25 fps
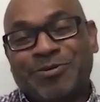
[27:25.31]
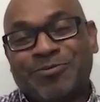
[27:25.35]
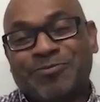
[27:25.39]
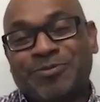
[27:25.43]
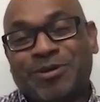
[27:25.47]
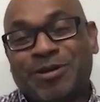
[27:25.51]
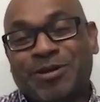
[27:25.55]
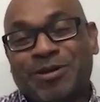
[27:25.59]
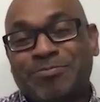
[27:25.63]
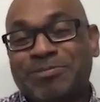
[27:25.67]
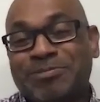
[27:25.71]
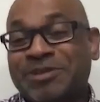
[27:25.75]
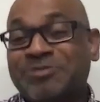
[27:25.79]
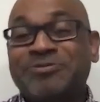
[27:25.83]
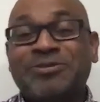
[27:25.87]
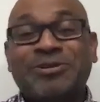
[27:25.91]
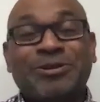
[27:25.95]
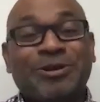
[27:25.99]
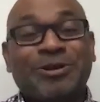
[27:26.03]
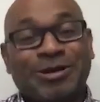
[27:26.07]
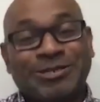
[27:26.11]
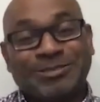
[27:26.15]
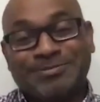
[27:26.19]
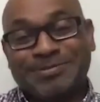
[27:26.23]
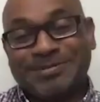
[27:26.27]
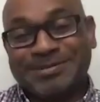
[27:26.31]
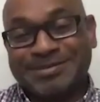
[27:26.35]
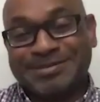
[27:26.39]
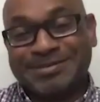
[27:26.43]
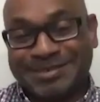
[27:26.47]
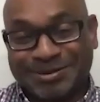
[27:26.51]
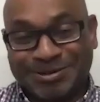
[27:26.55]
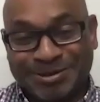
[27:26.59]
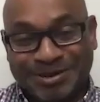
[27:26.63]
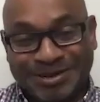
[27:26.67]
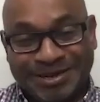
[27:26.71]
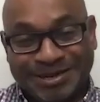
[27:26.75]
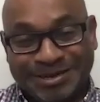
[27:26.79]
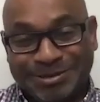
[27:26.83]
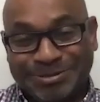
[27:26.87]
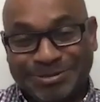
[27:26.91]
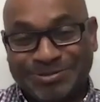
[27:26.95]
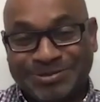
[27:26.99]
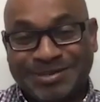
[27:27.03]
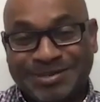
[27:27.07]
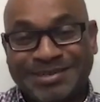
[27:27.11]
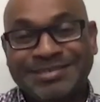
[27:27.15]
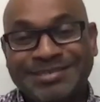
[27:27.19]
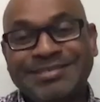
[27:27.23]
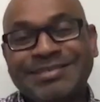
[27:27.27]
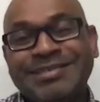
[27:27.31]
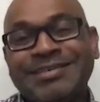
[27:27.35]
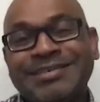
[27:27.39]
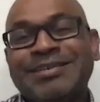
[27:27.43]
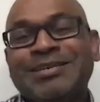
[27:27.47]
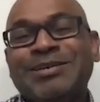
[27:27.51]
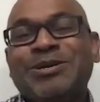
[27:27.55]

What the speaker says: from different hospitals in New Zealand